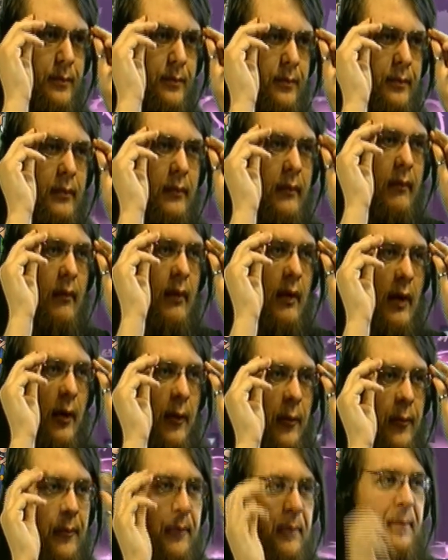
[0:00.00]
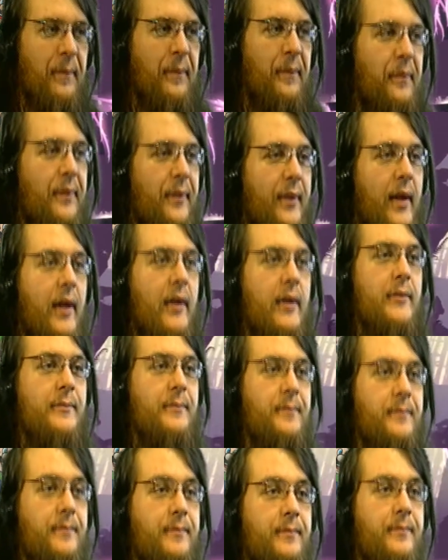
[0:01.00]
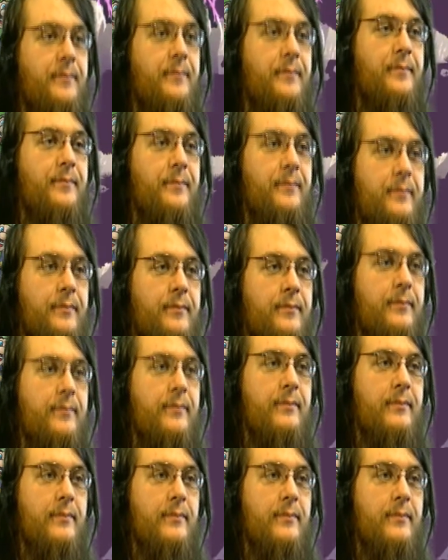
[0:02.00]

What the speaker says: your surroundings by manipulating the Shadow Core, a